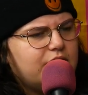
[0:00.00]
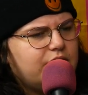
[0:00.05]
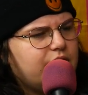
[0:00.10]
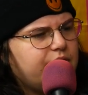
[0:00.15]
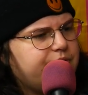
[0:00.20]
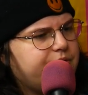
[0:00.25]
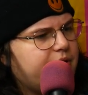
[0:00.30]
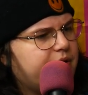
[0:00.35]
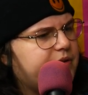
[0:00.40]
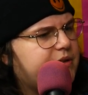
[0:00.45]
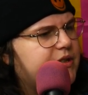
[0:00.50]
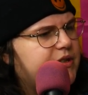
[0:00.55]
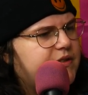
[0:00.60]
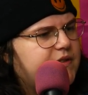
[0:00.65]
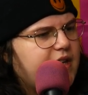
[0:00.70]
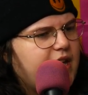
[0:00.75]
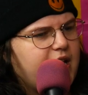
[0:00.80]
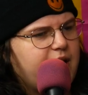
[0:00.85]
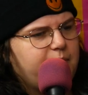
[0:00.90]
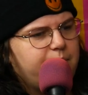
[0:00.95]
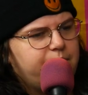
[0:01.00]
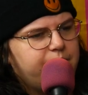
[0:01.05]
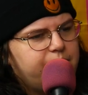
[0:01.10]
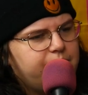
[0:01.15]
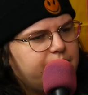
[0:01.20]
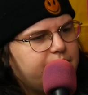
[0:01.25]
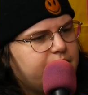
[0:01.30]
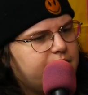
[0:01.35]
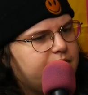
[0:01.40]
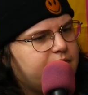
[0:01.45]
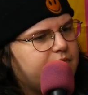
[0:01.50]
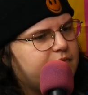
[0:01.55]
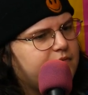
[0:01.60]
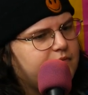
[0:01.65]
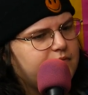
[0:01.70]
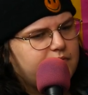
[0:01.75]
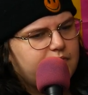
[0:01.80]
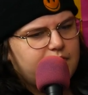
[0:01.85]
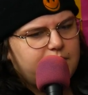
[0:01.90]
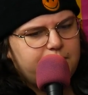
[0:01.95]
those aren't the same
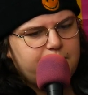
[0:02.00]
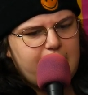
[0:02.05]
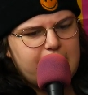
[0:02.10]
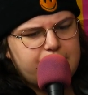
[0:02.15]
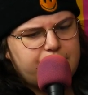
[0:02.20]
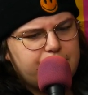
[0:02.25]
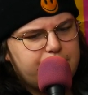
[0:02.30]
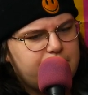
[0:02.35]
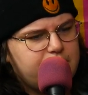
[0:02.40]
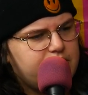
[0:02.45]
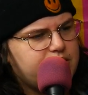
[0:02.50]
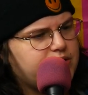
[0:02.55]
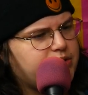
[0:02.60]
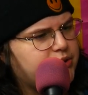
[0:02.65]
messages.